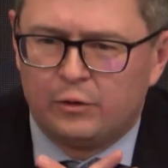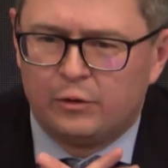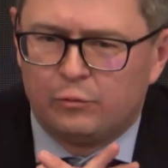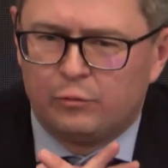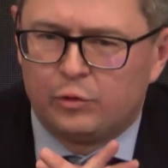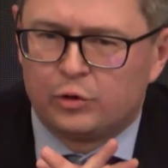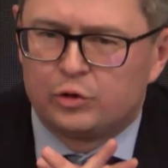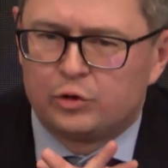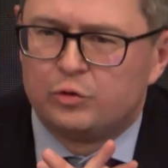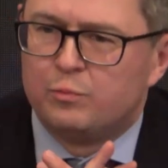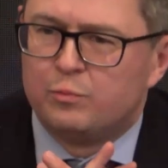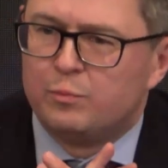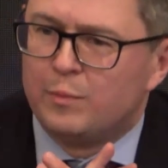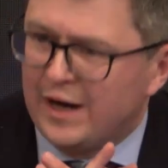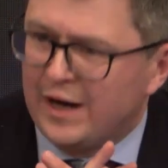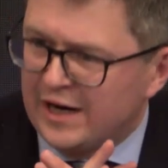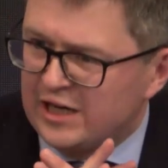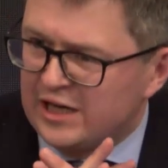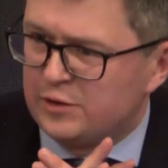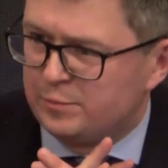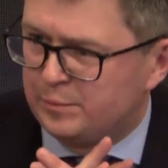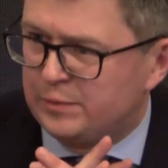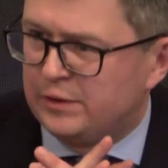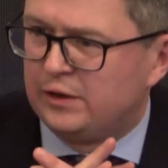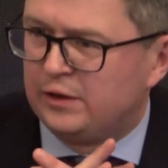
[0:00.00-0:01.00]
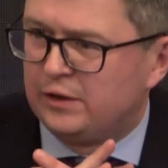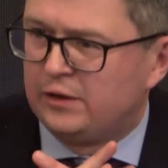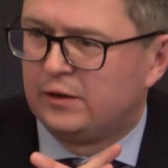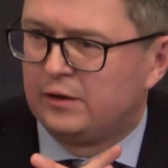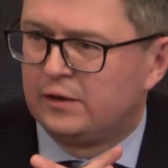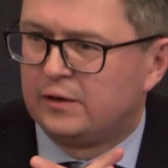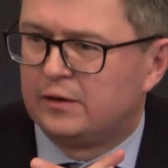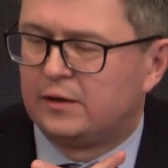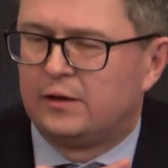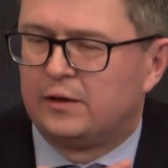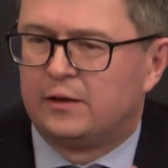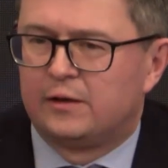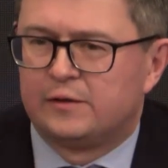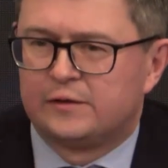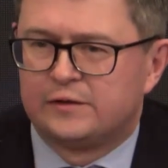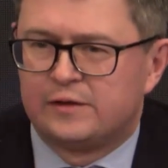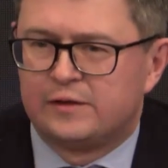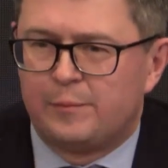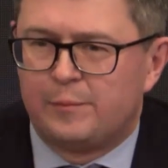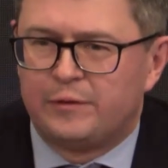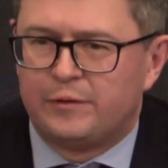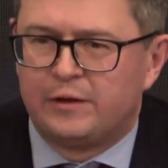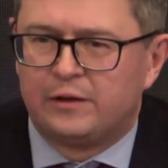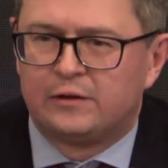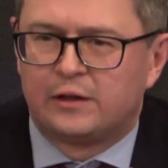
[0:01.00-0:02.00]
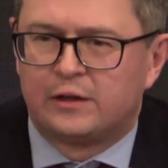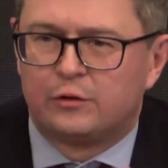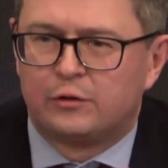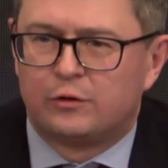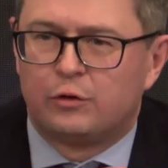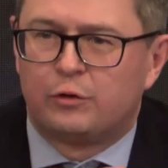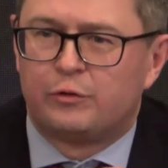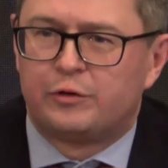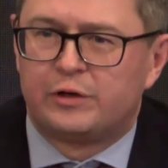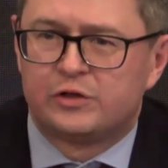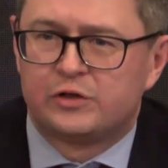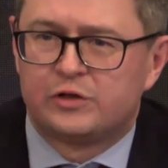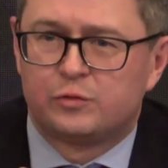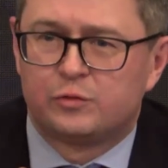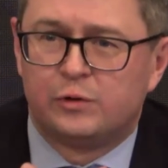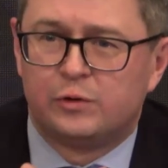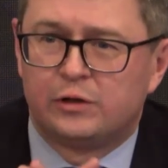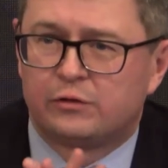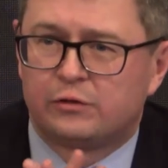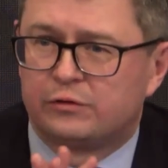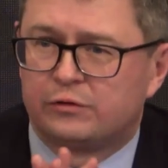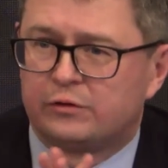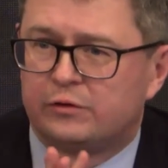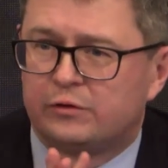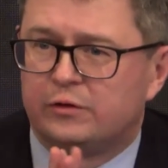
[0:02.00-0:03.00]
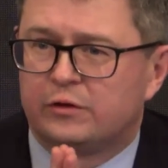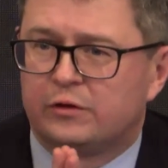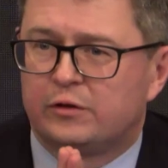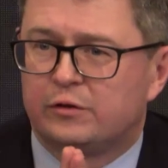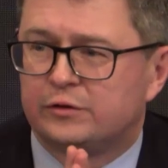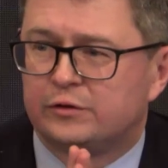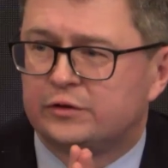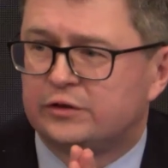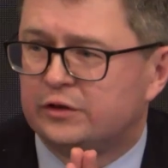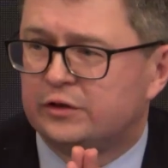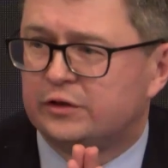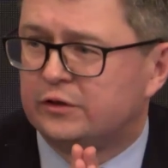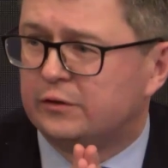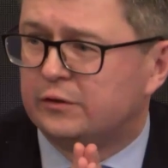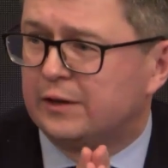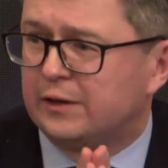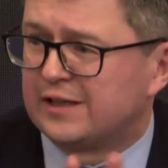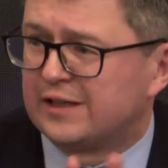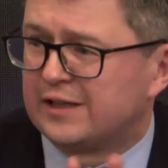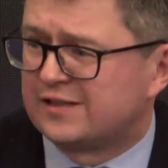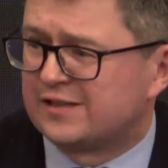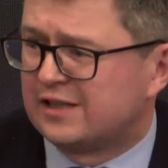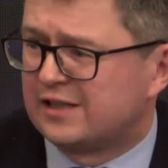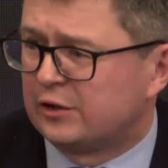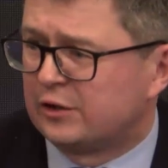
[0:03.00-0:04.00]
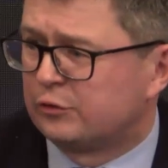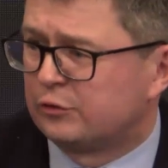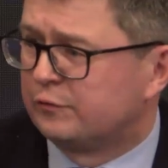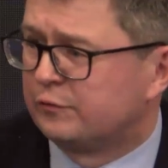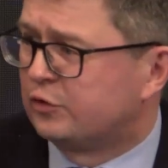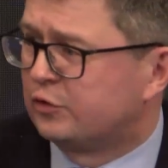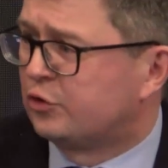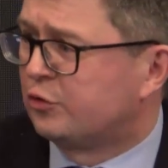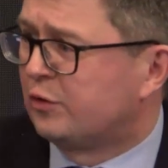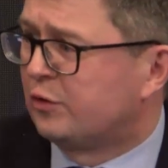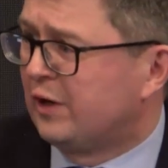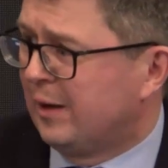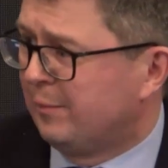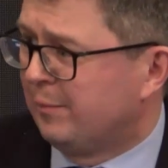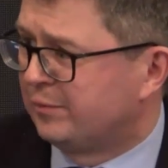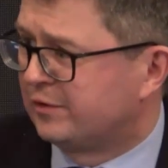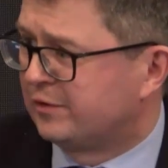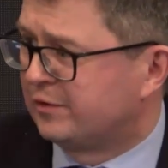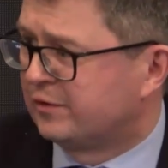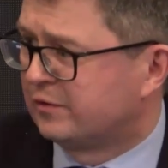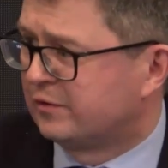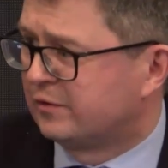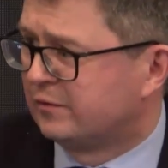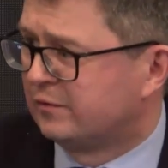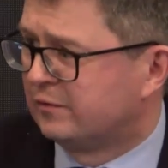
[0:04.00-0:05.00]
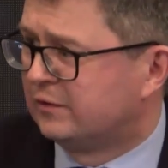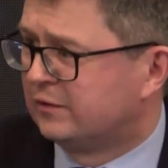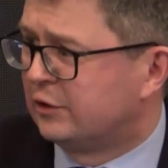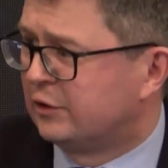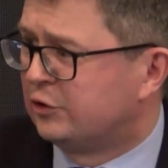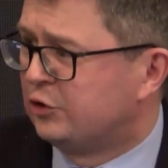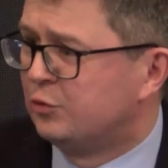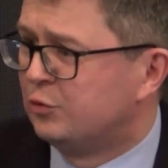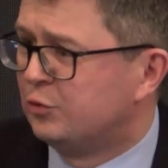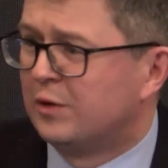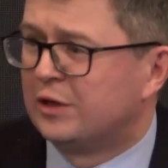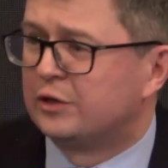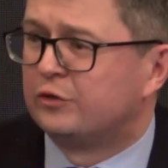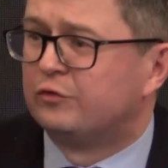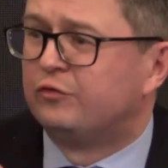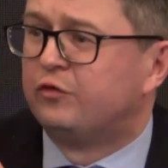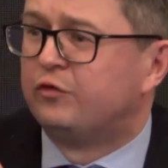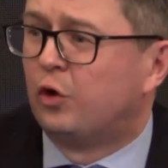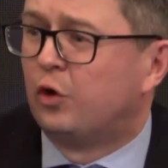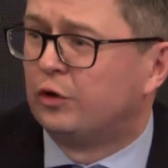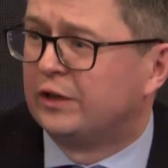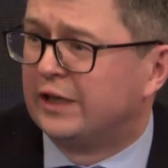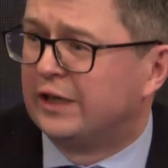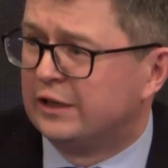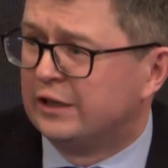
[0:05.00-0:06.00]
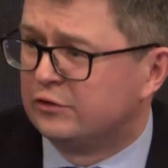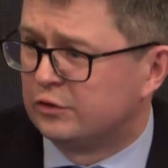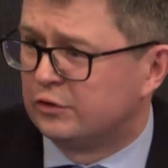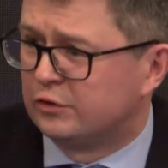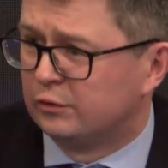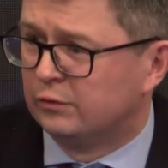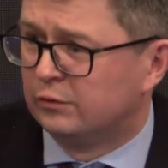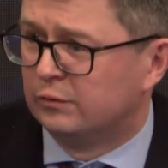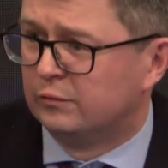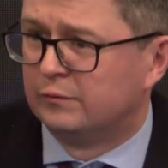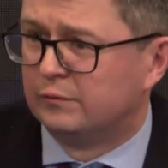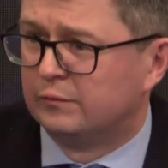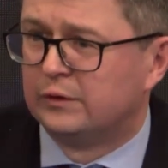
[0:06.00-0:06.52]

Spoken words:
what might be something that lawyers will consider a set of traps that you might fall into.